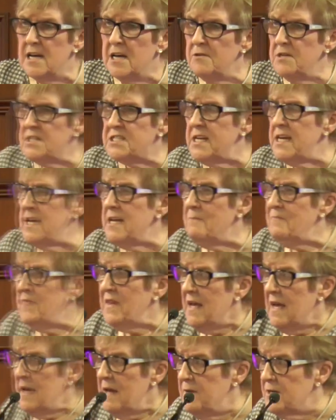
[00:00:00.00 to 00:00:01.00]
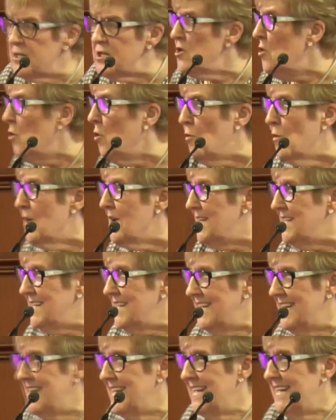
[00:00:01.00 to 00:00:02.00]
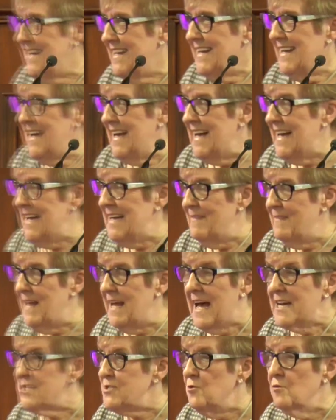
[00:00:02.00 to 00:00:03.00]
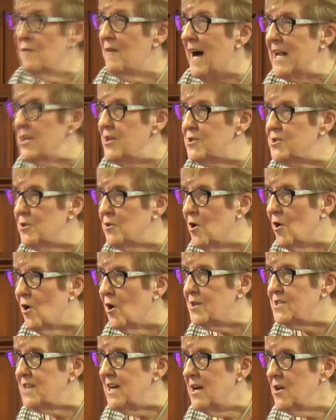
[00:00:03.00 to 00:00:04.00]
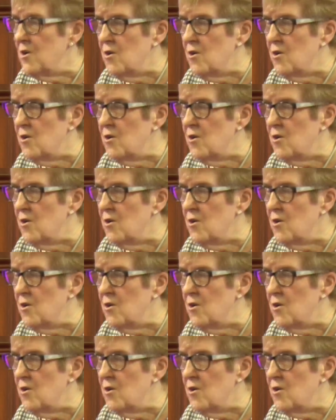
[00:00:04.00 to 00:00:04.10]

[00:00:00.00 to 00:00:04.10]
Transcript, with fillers: You see, there's no one uh, that has no value to God.